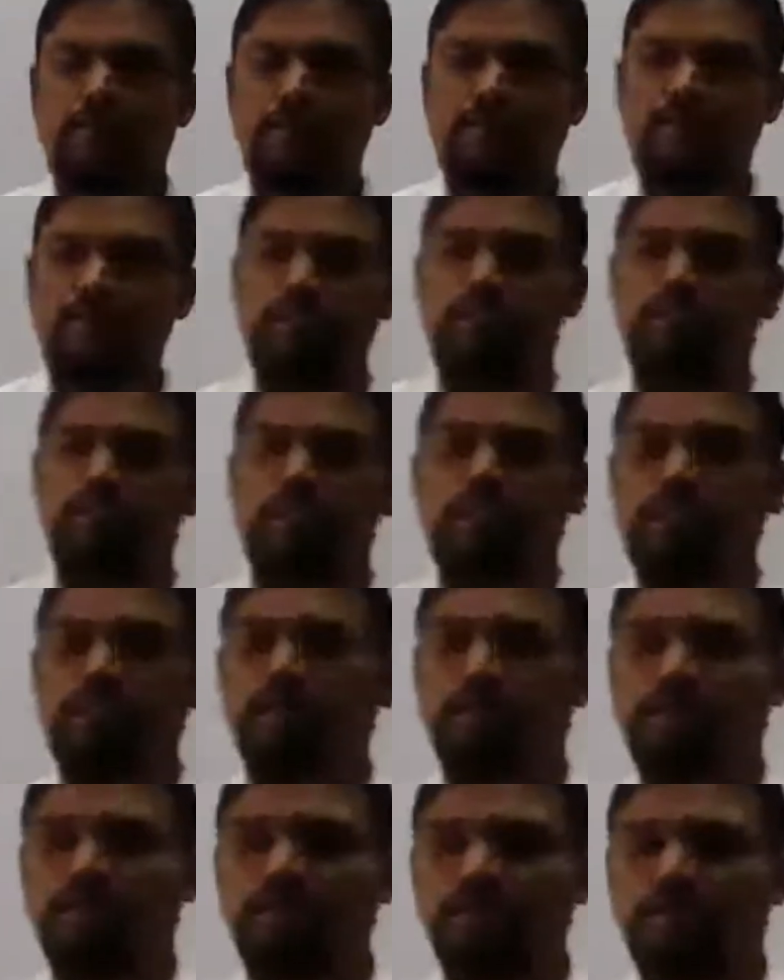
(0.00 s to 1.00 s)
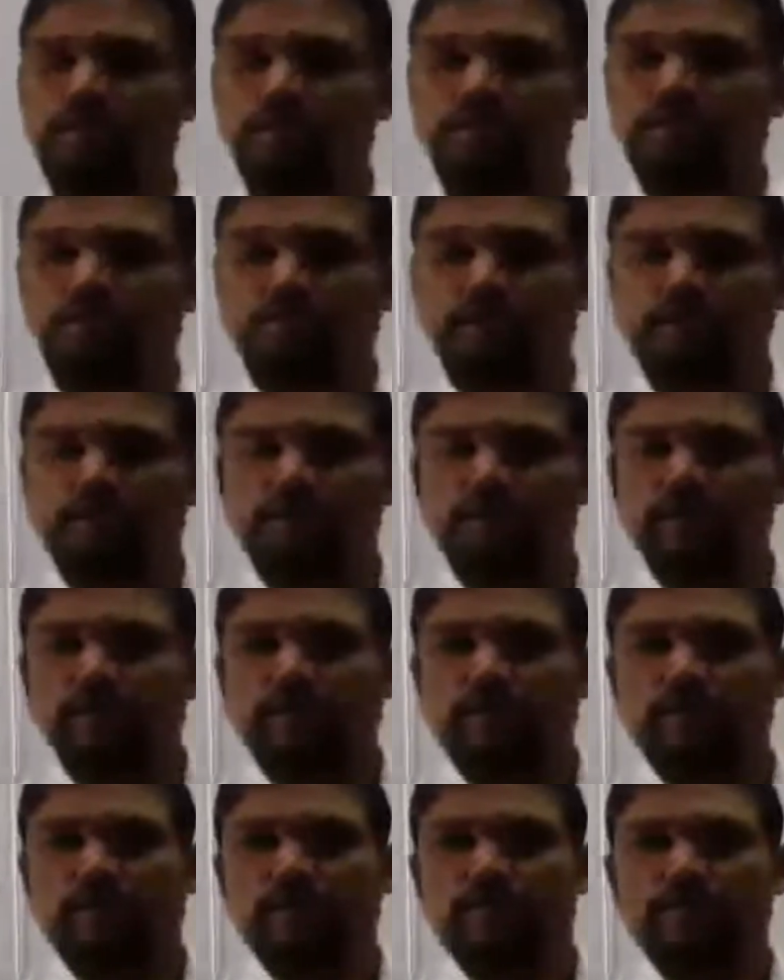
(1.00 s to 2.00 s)
These are the
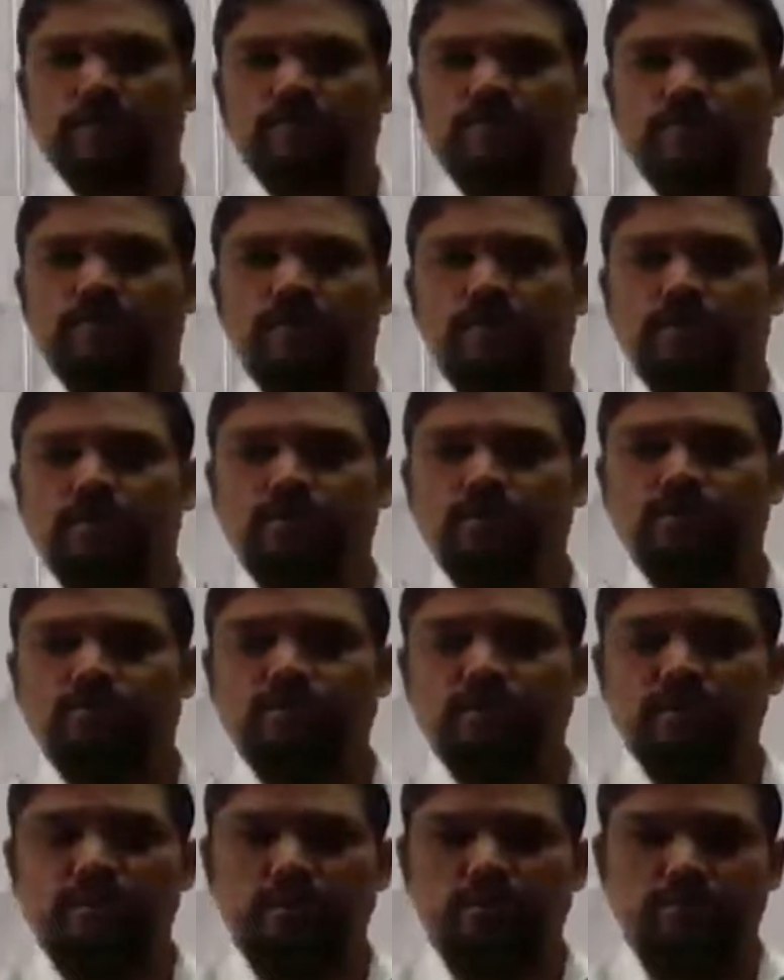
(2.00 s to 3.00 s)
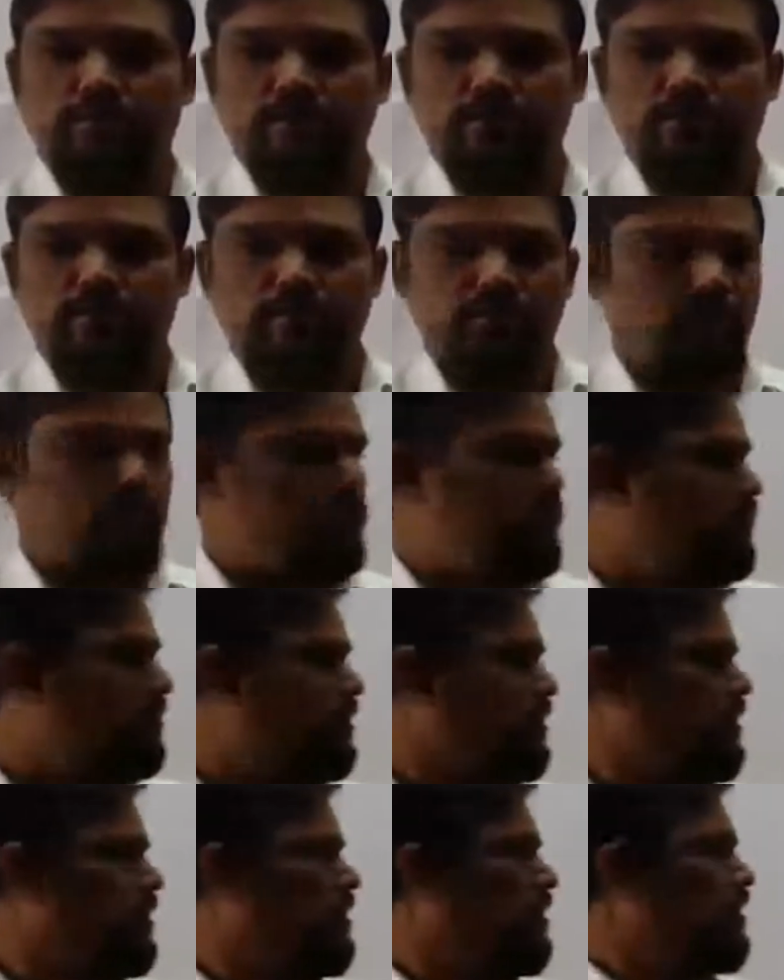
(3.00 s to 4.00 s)
indicators of economic development.
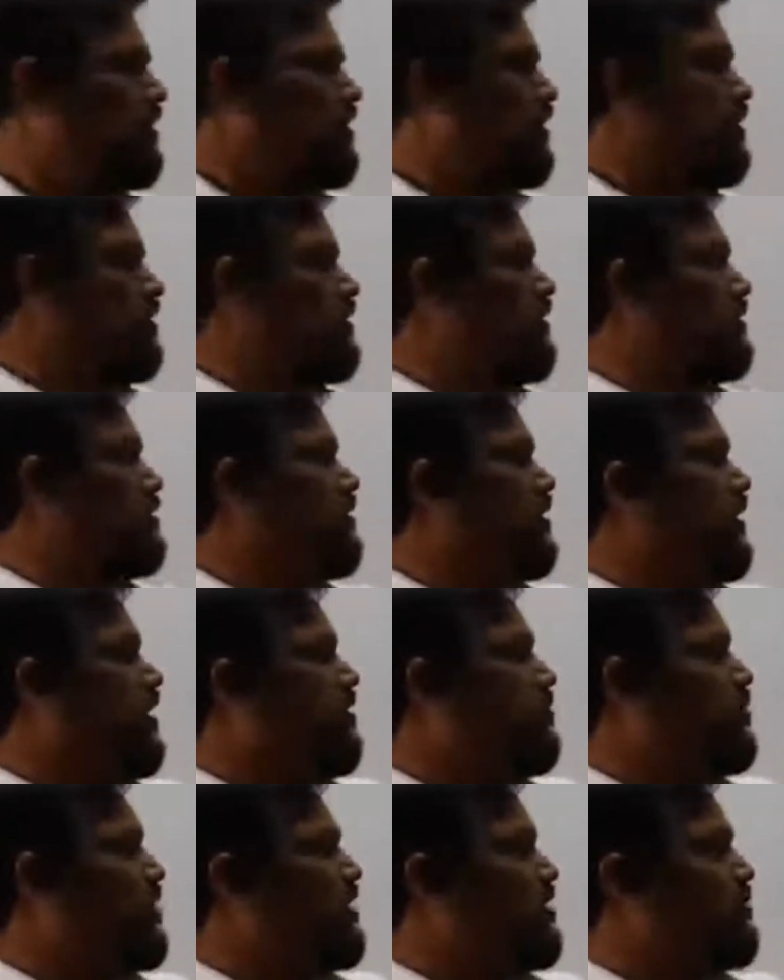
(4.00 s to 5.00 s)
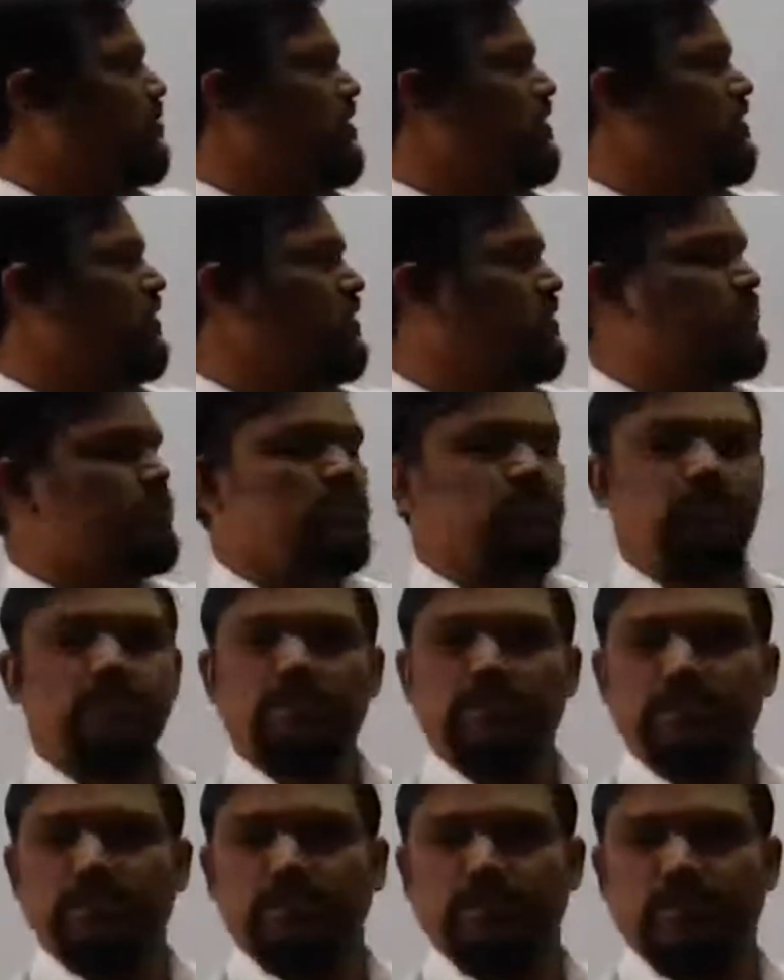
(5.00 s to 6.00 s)
Okay, this life
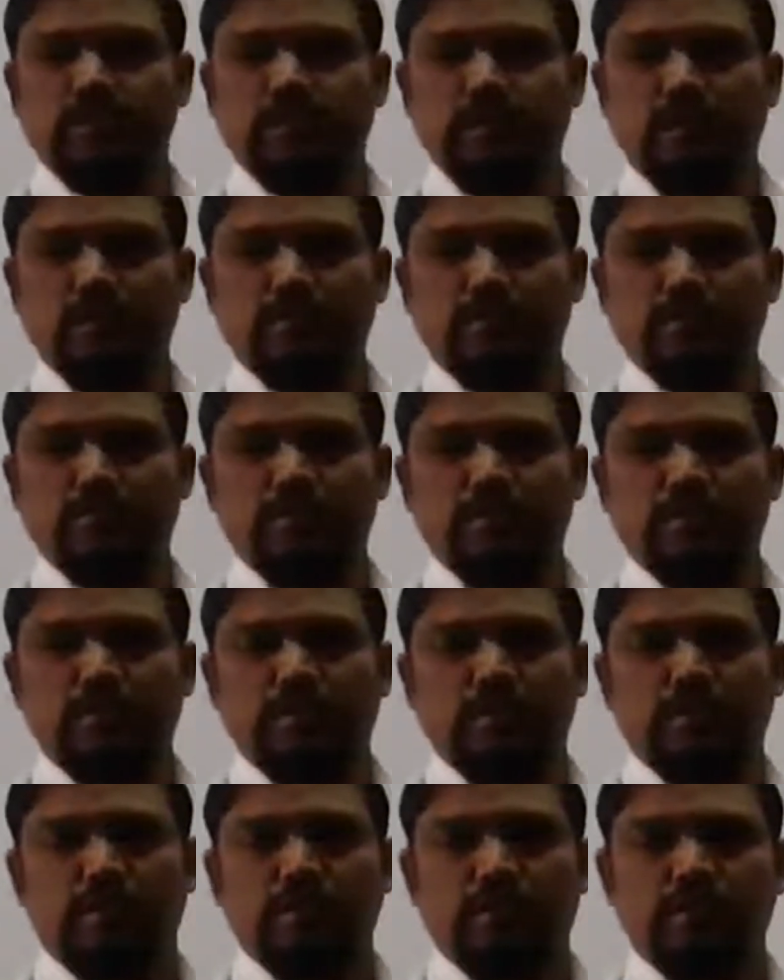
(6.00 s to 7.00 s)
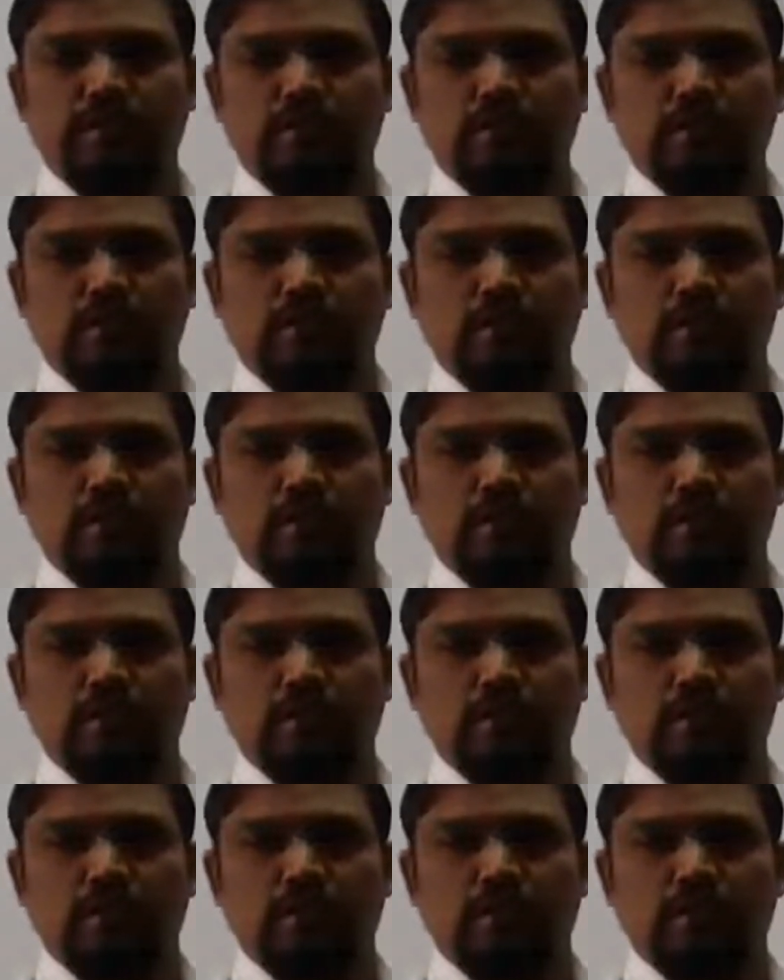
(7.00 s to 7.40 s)
expectancy can be measured